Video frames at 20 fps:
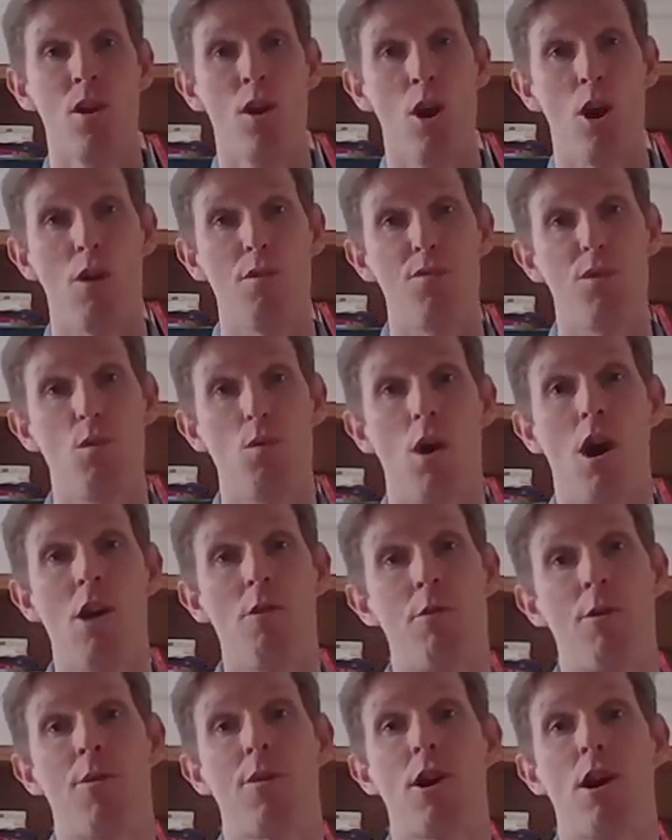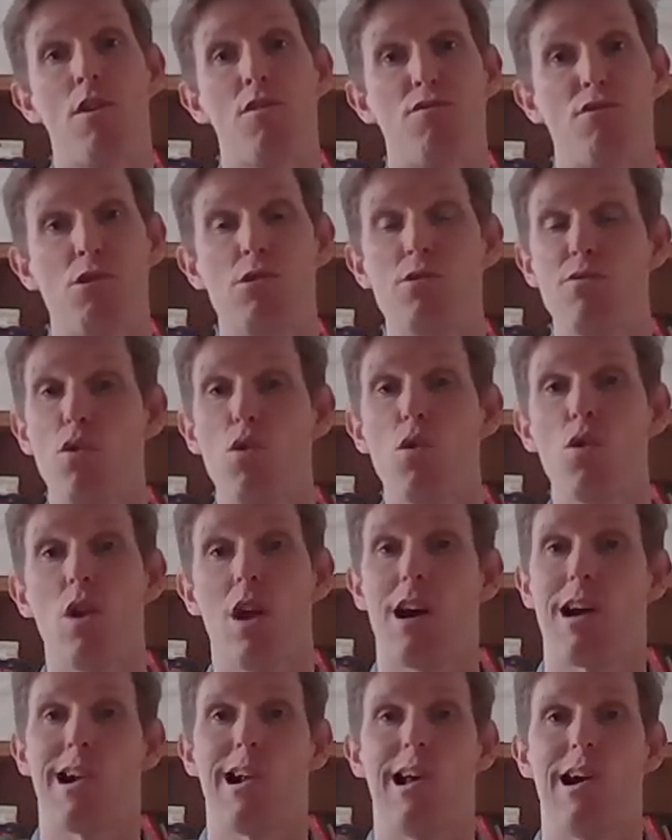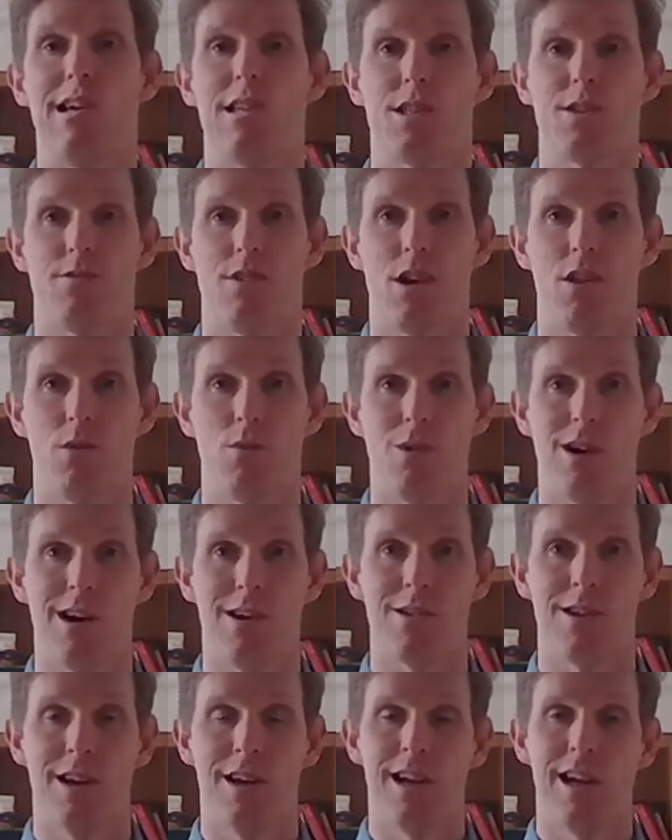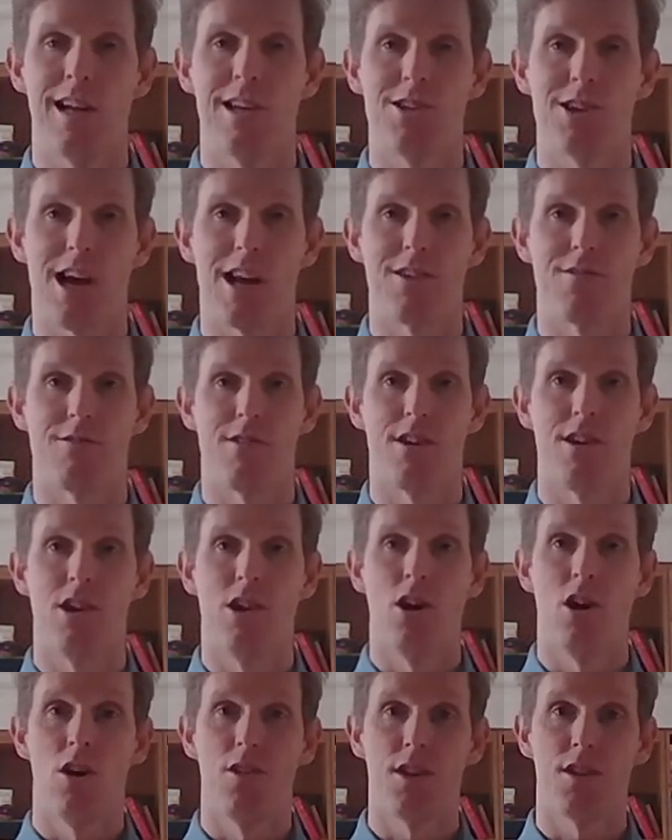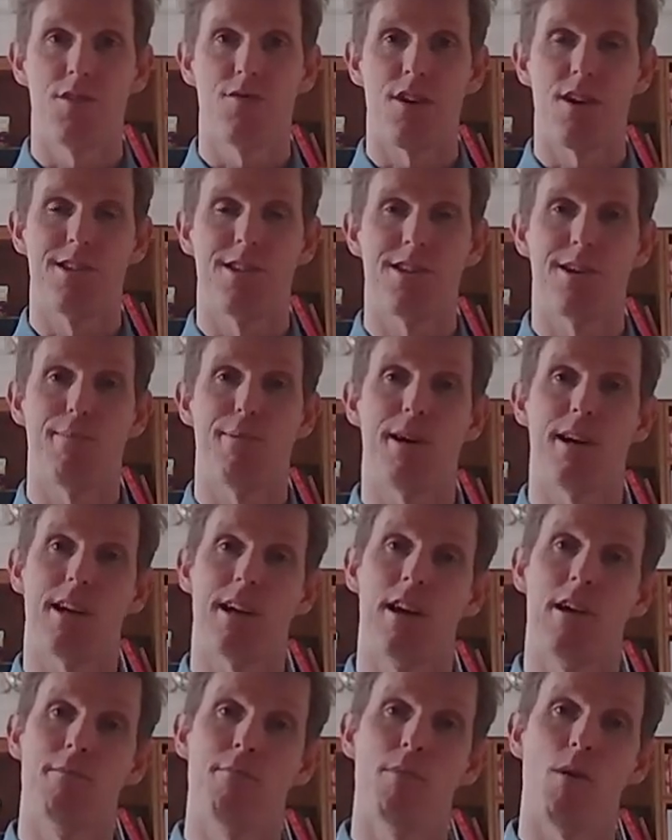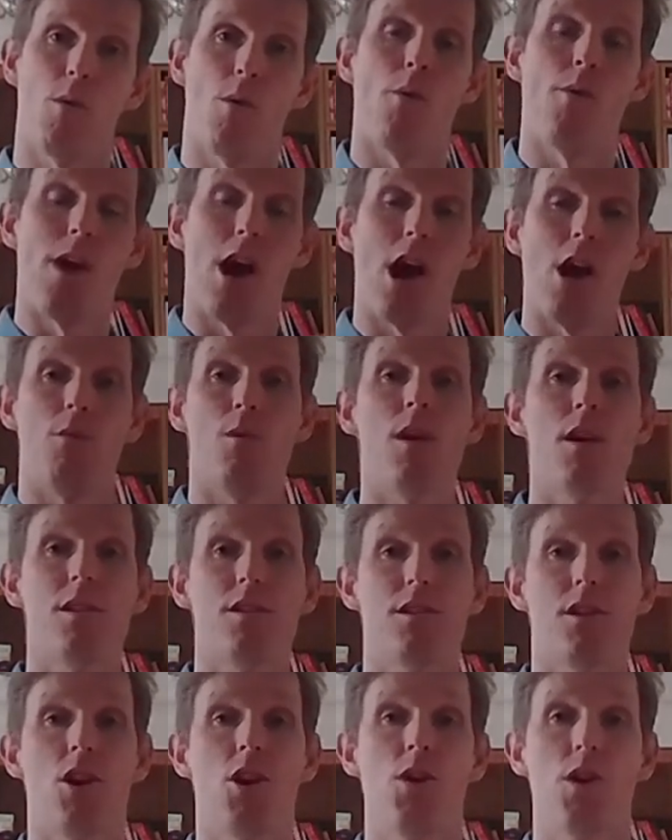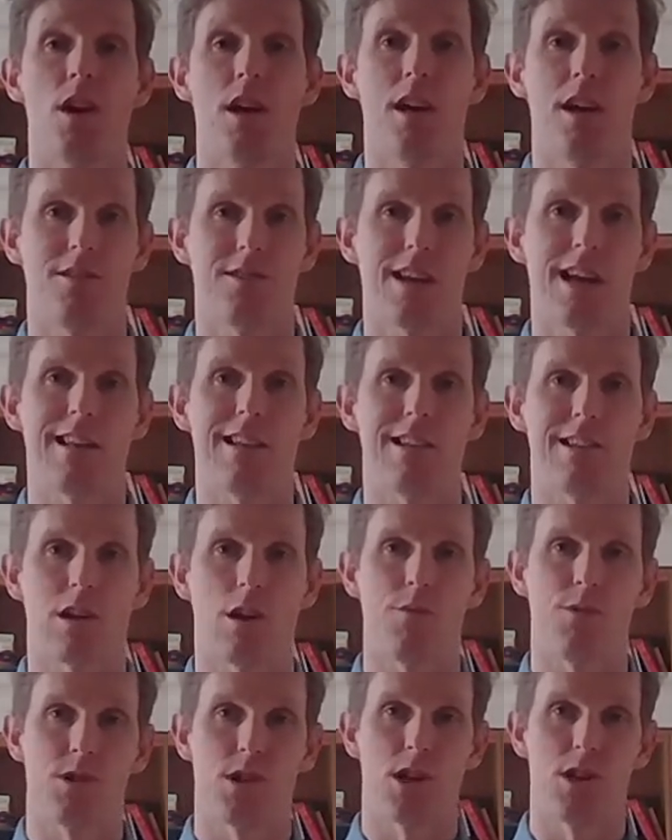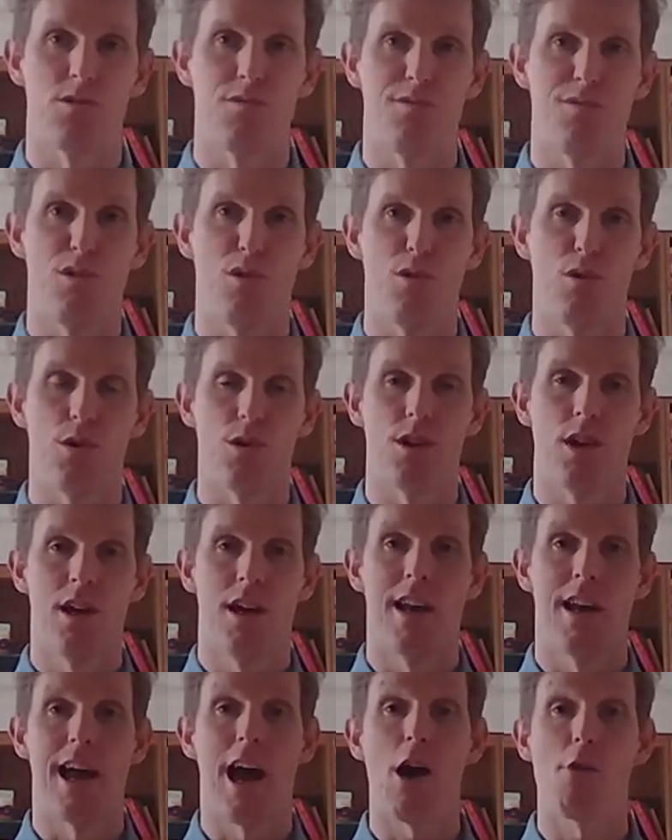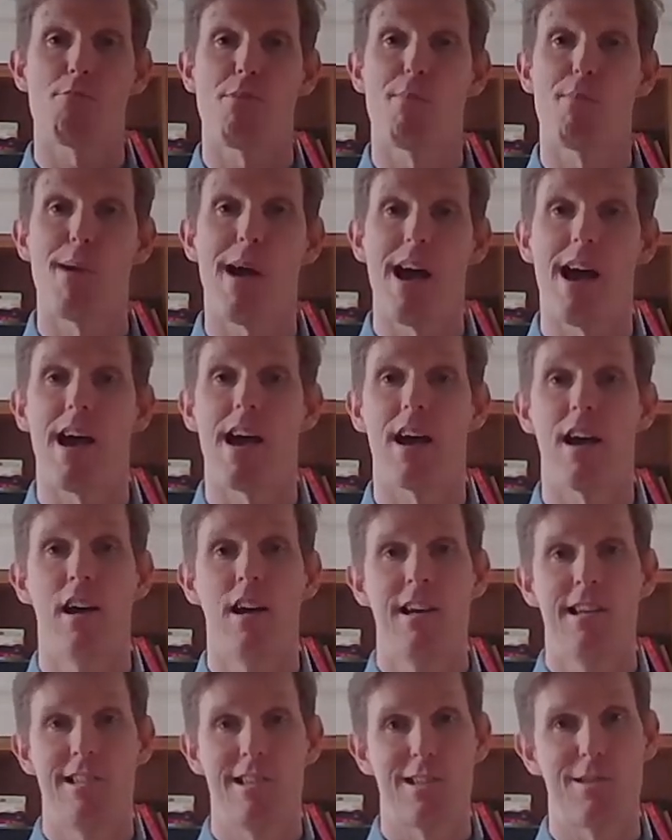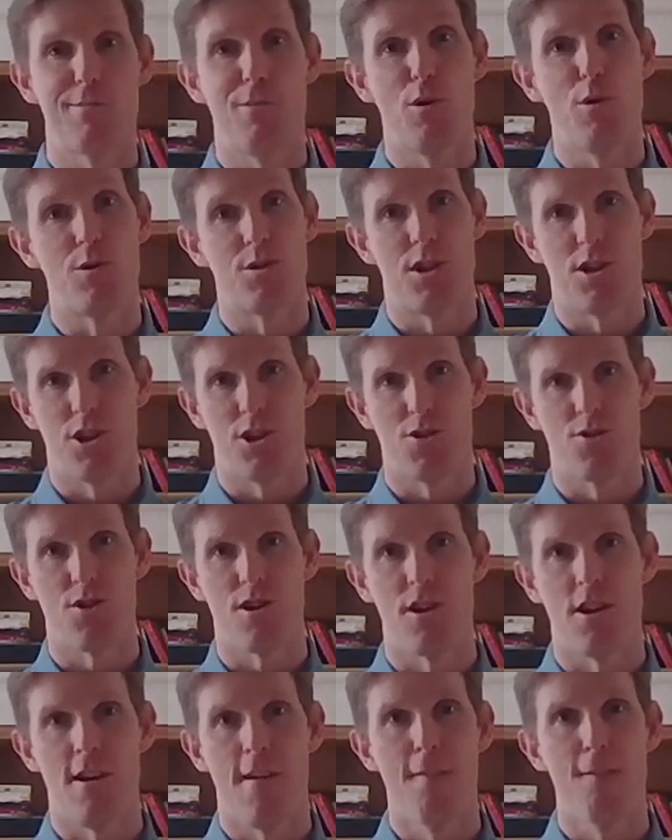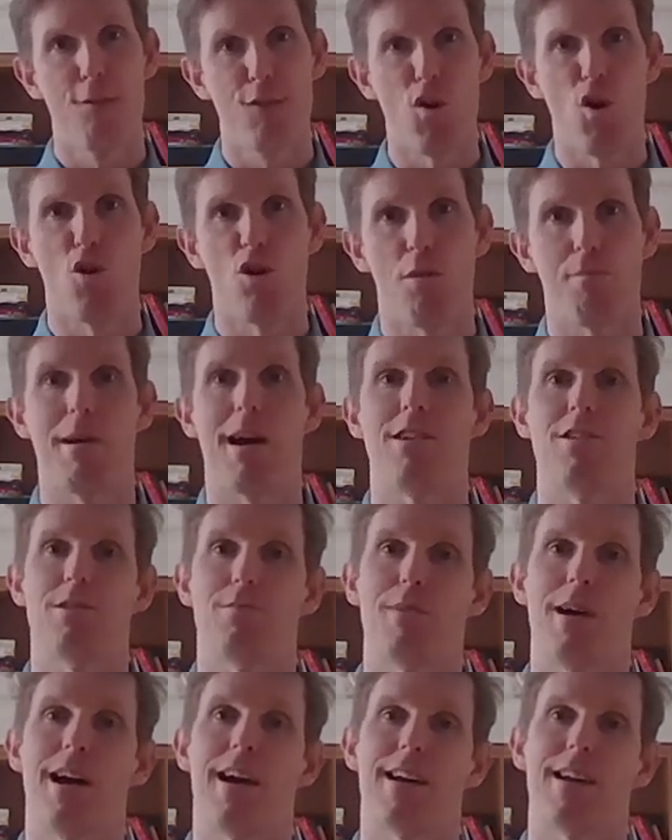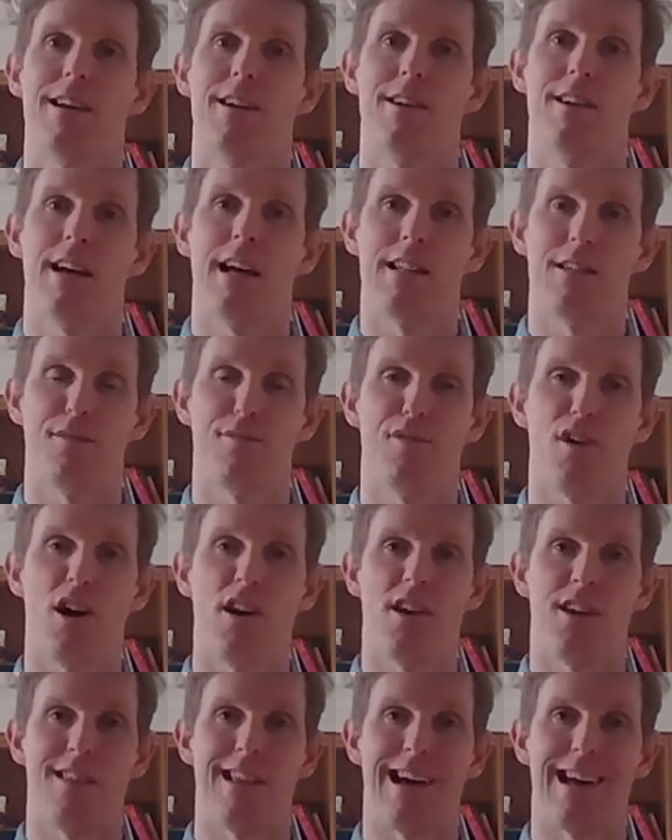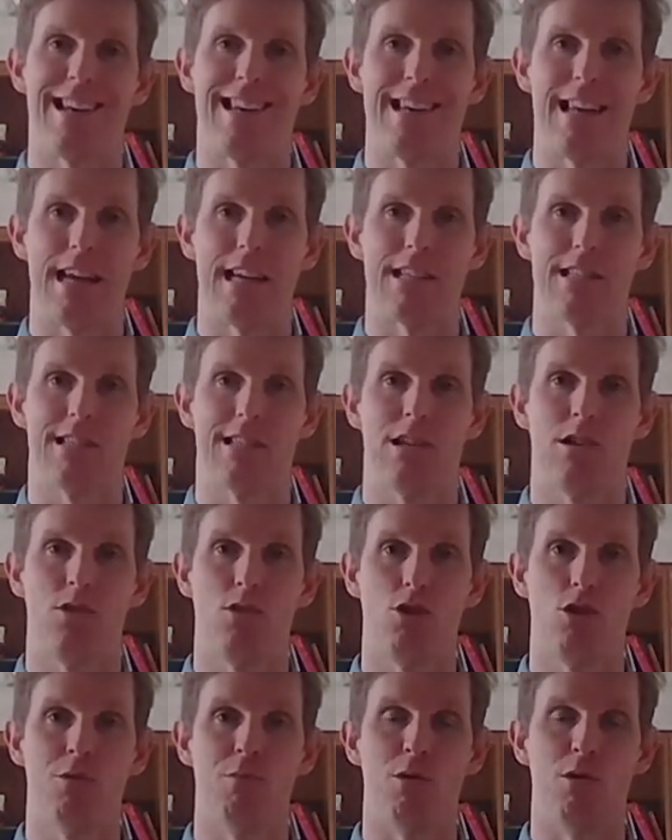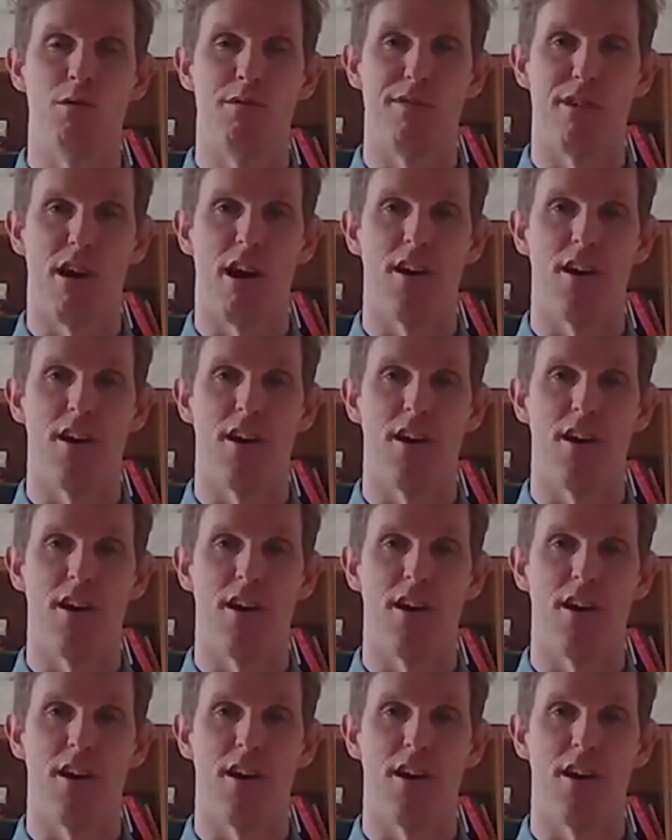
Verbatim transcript: of the work we were going through with all our clients around the world in January on this very topic. But what we hope we can do is take this conversation forward and help prepare the sports industry for the bounce back and defining that next normal for our